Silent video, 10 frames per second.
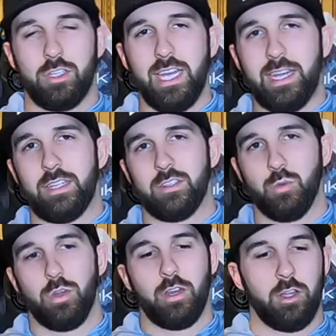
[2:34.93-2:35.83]
getting. So
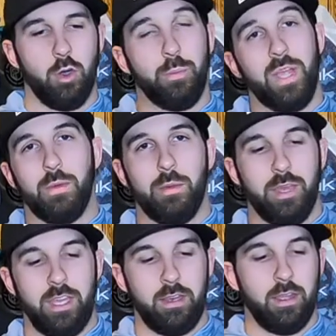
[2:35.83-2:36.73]
we're gonna go bait by
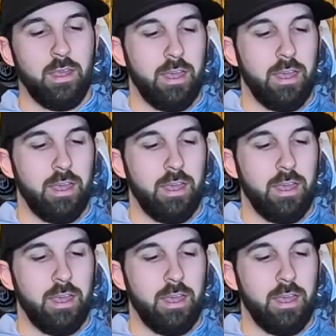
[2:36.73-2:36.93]
bait.